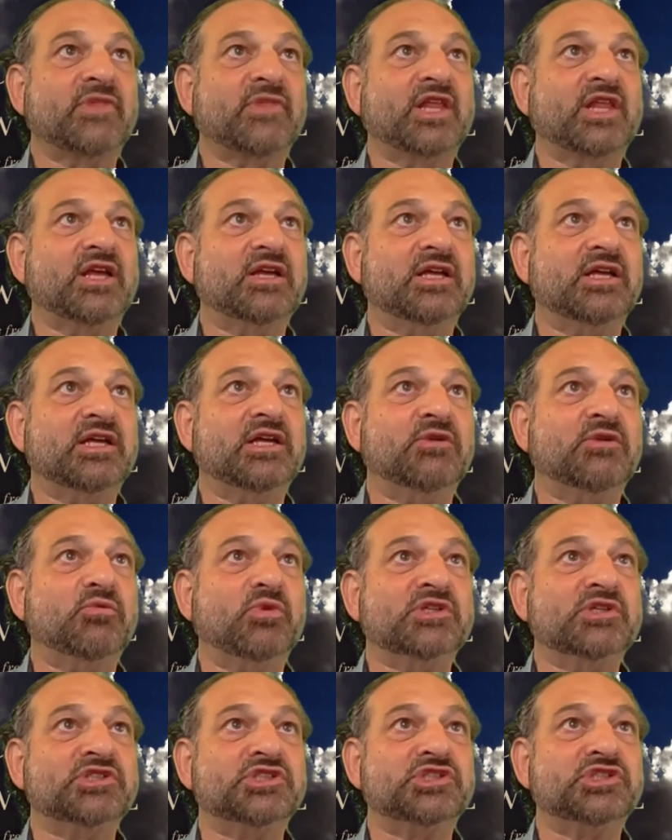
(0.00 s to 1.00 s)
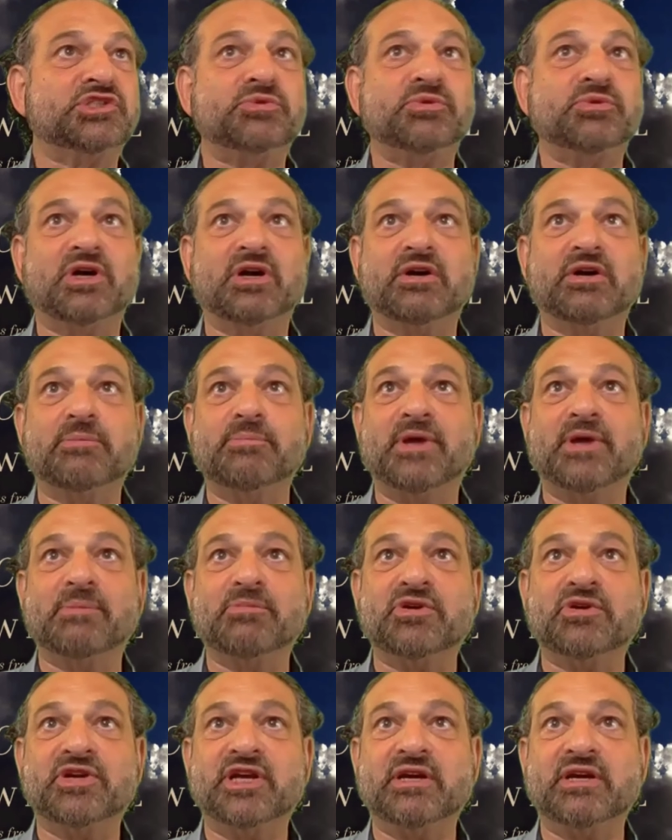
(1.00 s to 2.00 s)
once you are a member
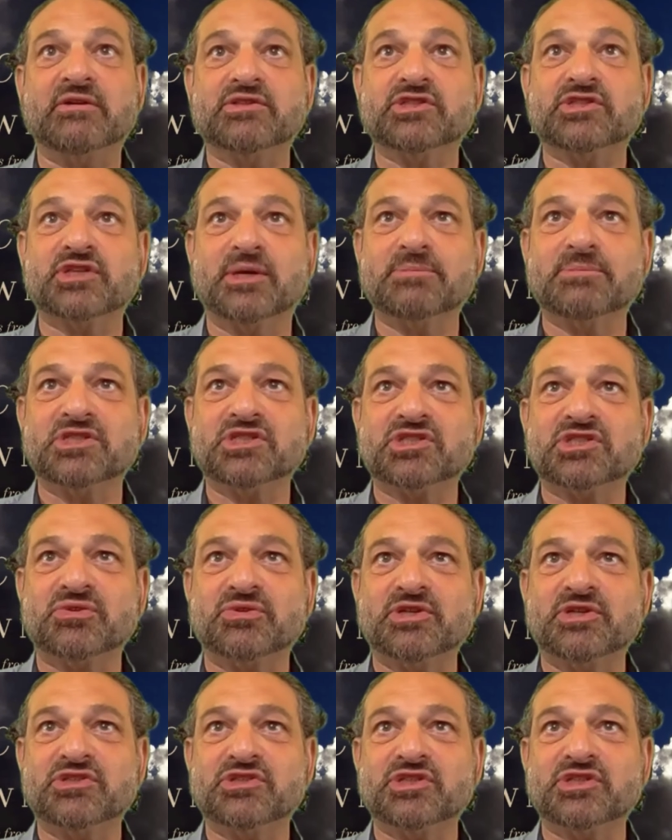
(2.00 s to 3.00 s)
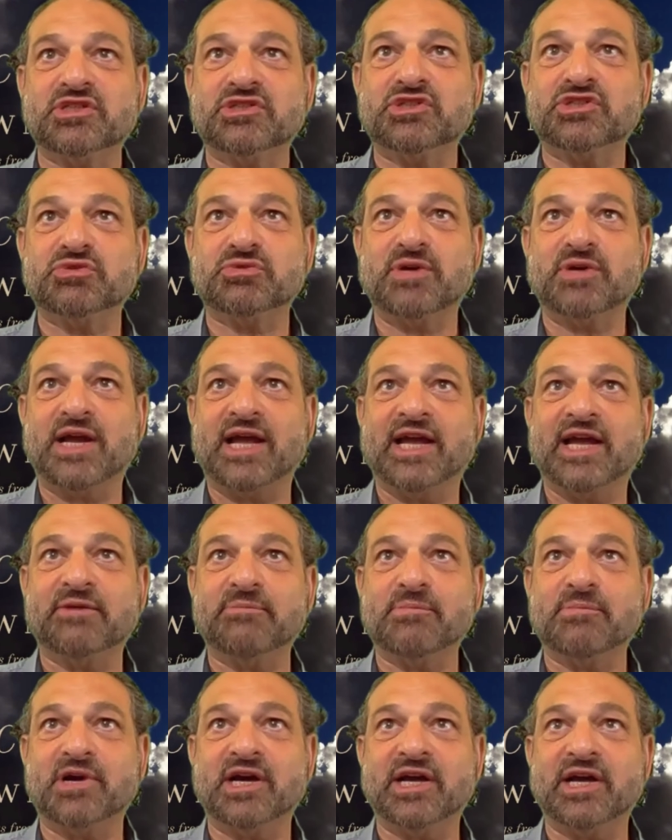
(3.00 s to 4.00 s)
here. So I'm just going to drag
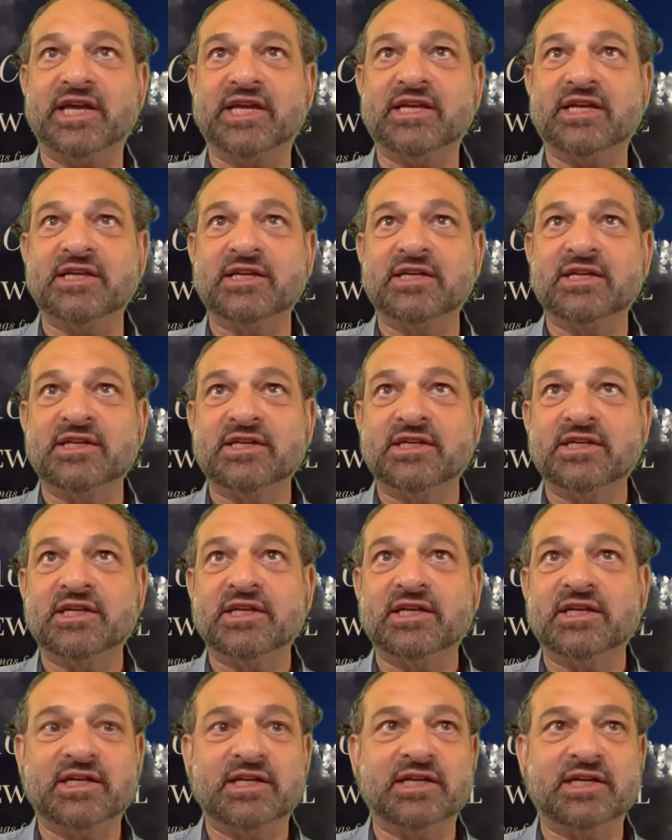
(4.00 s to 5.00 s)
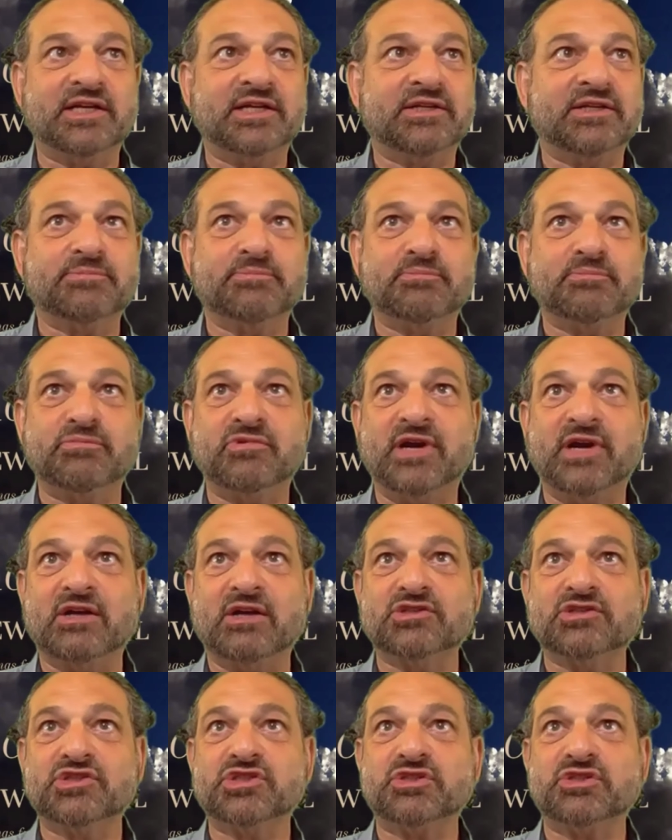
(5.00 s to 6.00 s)
my
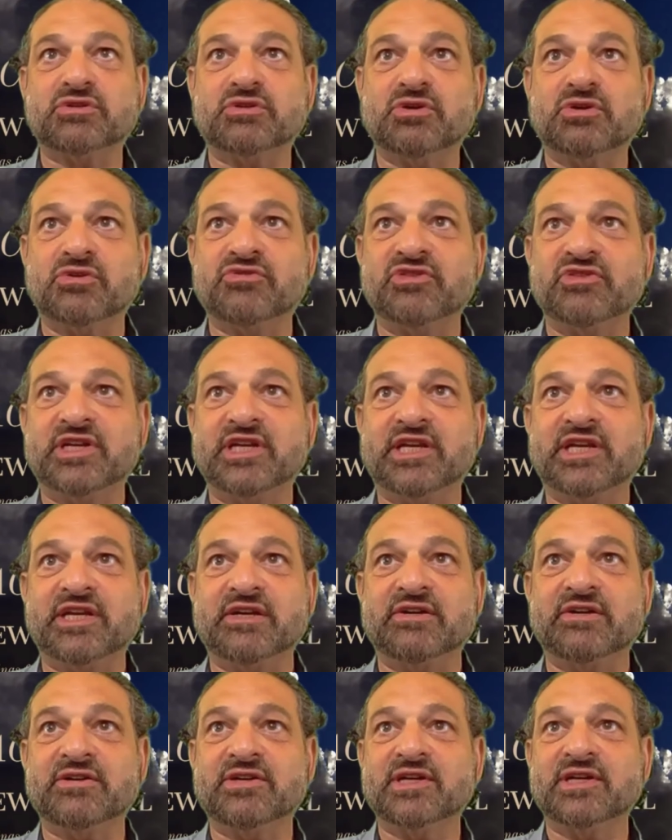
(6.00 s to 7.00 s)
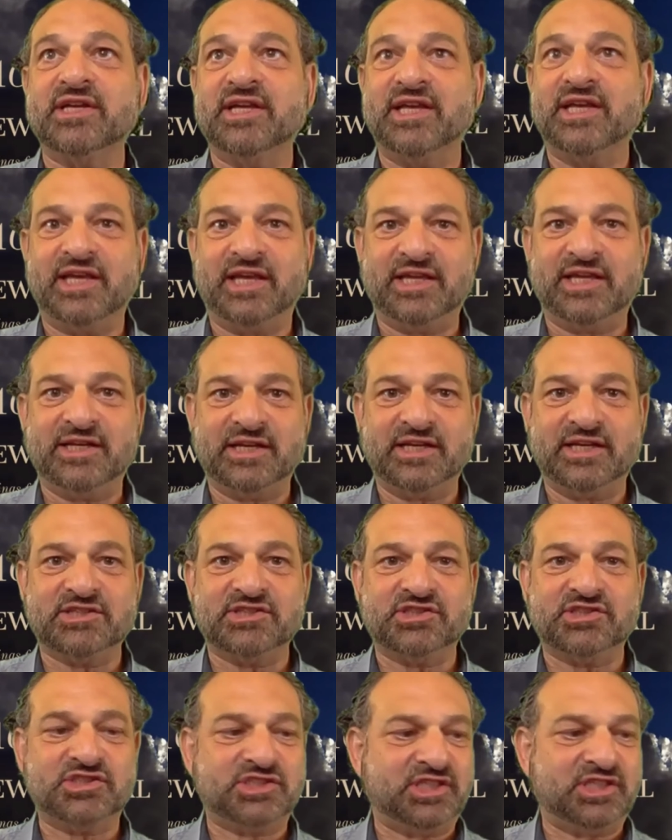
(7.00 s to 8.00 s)
browser over here, and I can
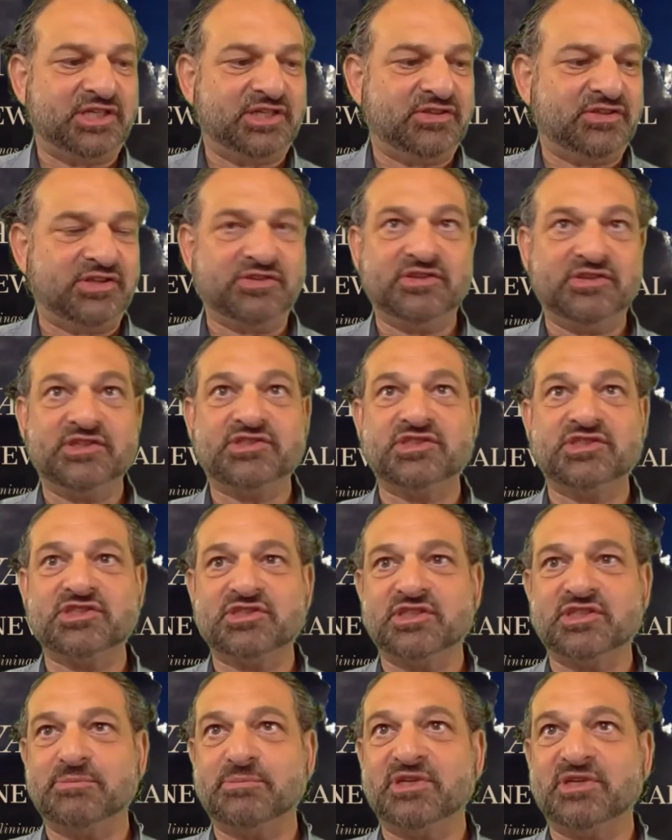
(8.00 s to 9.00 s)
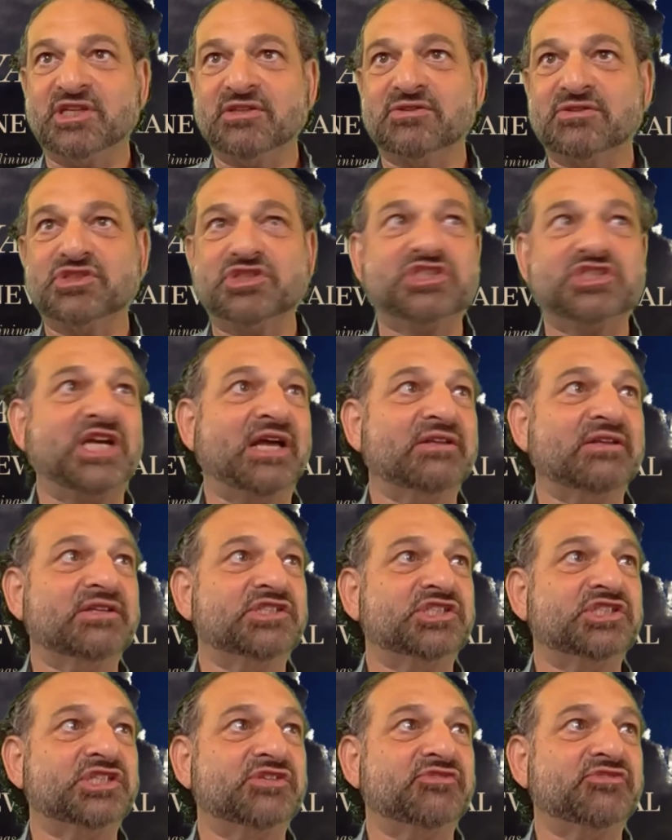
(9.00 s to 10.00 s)
see that this is going to be a little
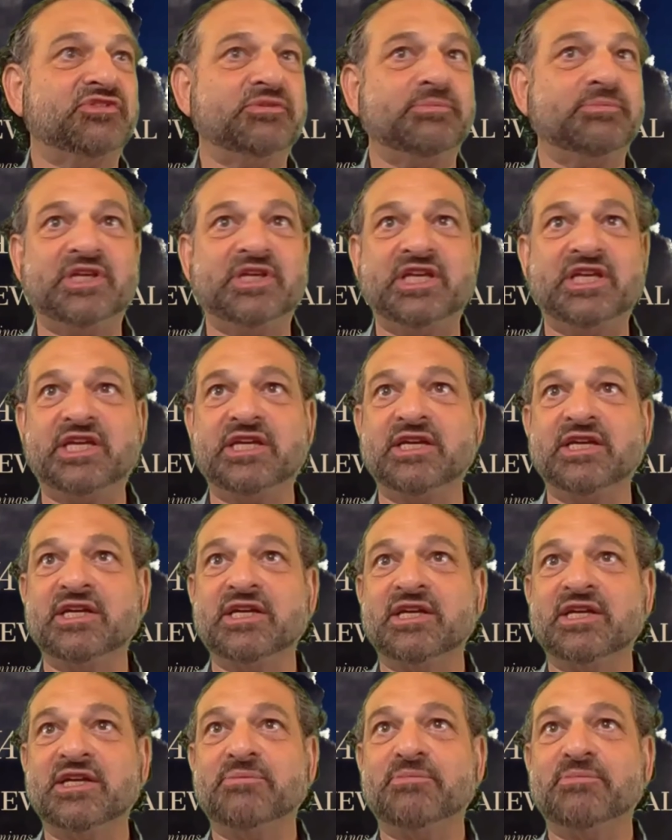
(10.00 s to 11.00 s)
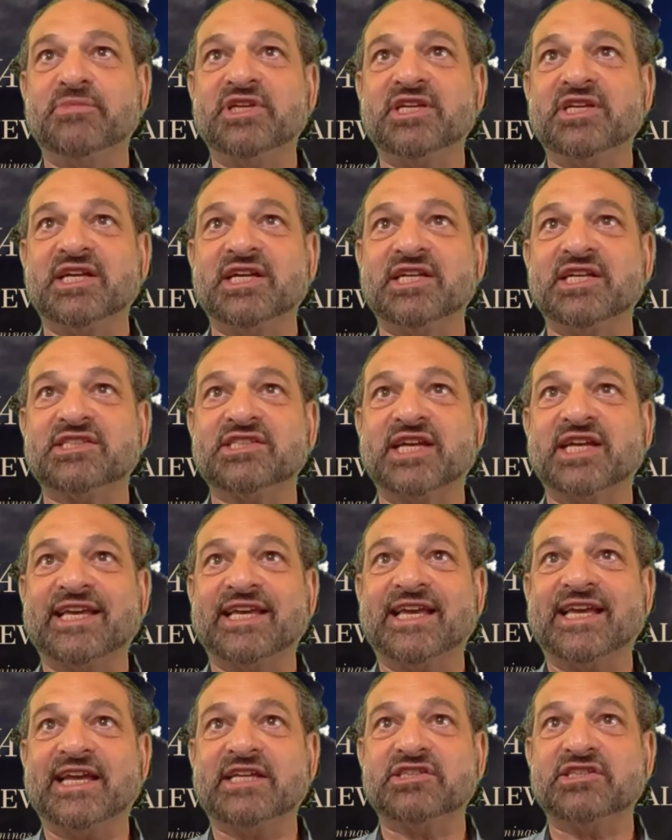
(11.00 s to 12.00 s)
challenging for me because I
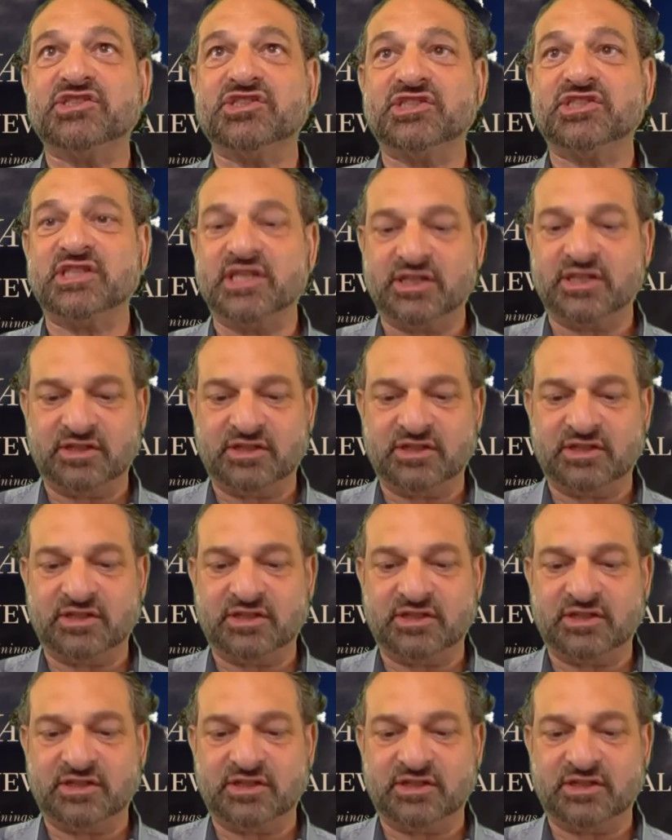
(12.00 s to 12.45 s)
can't see it